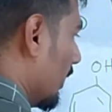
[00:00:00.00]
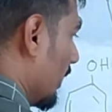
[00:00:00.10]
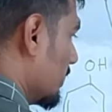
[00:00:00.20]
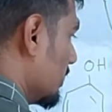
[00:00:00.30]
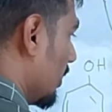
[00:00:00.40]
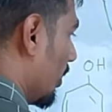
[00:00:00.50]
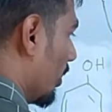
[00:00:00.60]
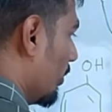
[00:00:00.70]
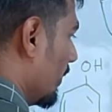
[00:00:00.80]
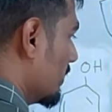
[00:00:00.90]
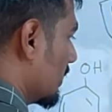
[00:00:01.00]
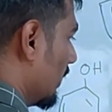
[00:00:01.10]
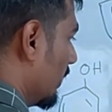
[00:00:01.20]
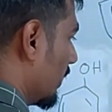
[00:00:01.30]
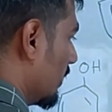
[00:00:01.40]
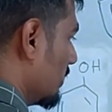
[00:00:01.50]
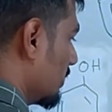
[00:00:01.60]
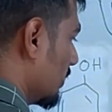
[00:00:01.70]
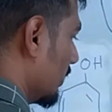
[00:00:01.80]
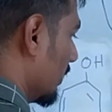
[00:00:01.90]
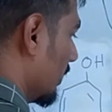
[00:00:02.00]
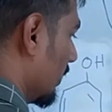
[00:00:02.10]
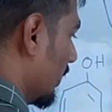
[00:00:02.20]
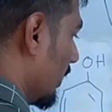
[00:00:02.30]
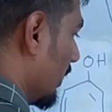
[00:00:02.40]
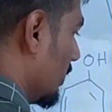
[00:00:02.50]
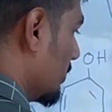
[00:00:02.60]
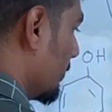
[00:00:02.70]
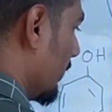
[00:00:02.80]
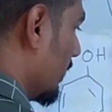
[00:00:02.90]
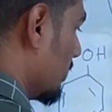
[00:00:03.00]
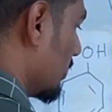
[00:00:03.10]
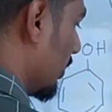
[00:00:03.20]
acid always contains H plus